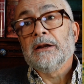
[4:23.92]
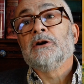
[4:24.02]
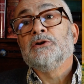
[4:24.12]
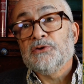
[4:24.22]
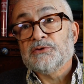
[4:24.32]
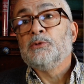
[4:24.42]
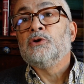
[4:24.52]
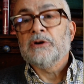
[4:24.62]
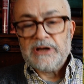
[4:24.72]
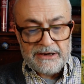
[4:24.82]
loads
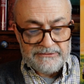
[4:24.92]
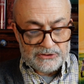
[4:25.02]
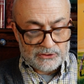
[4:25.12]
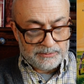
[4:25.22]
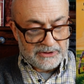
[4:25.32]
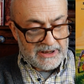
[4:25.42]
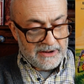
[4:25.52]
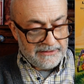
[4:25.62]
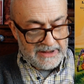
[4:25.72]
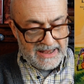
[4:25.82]
more carried on by
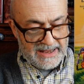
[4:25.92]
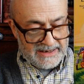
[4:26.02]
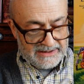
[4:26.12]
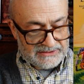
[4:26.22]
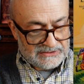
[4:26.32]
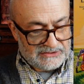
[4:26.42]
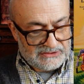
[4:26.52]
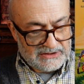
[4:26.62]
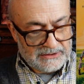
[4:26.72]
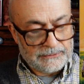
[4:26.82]
other hands.
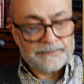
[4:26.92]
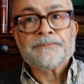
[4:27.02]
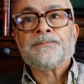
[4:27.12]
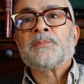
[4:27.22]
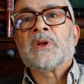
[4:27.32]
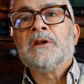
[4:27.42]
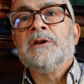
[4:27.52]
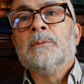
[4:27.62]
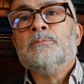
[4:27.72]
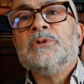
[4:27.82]
So
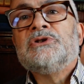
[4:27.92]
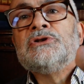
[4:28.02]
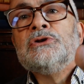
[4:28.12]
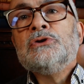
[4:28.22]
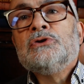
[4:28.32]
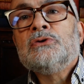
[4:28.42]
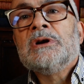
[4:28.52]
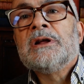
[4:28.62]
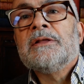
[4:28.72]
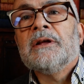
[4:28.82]
number 2,
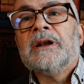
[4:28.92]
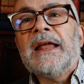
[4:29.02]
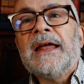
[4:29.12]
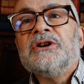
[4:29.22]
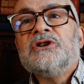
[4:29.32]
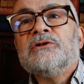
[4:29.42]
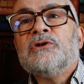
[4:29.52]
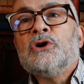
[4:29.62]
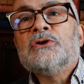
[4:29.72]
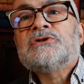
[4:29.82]
The Land of
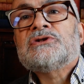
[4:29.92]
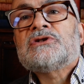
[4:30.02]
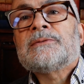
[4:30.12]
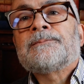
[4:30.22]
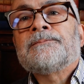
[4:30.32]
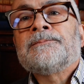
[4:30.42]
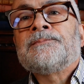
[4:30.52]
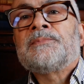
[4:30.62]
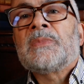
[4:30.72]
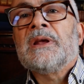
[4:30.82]
Oz,
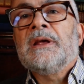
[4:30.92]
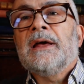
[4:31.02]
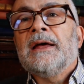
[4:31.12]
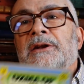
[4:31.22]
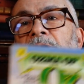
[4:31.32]
and